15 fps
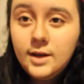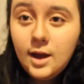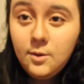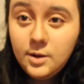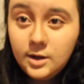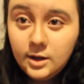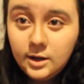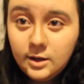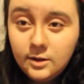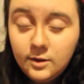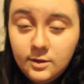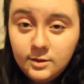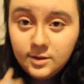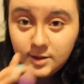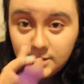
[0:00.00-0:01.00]
now what you're going to do
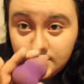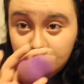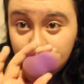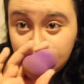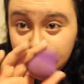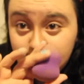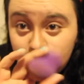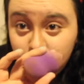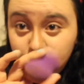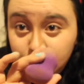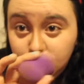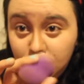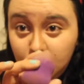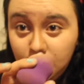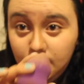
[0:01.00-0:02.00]
is you're going to take a
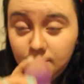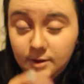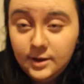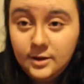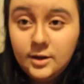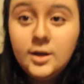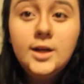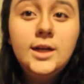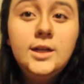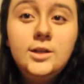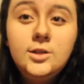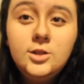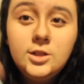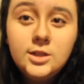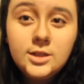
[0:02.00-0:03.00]
damp beauty blender and
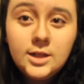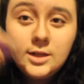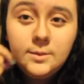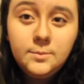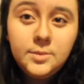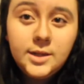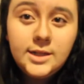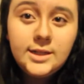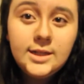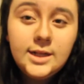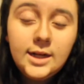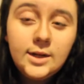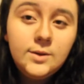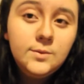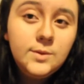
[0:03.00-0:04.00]
you're just going to blend it
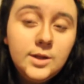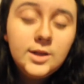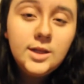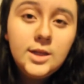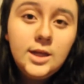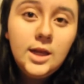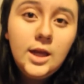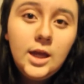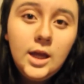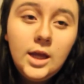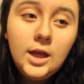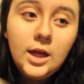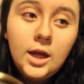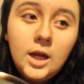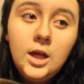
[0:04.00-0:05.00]
out
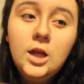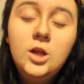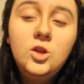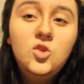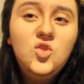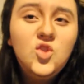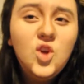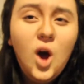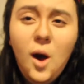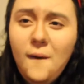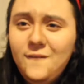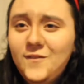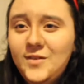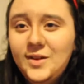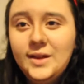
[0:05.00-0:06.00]
really
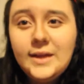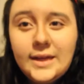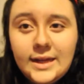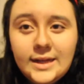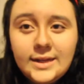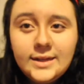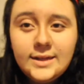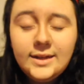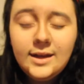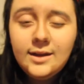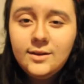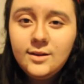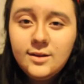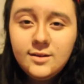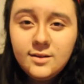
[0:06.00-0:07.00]
softly.
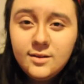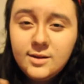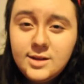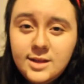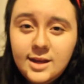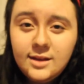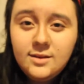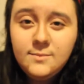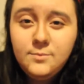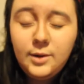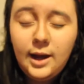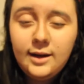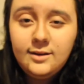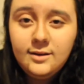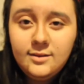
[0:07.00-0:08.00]
And this is going to take some
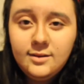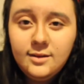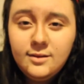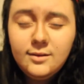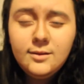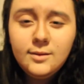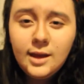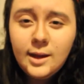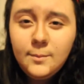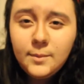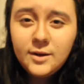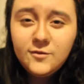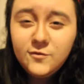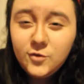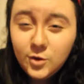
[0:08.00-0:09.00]
practice. This is like
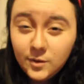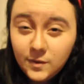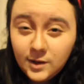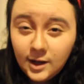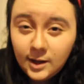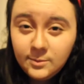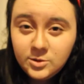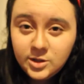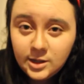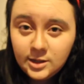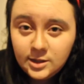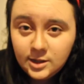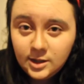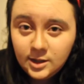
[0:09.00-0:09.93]
my 4th time trying to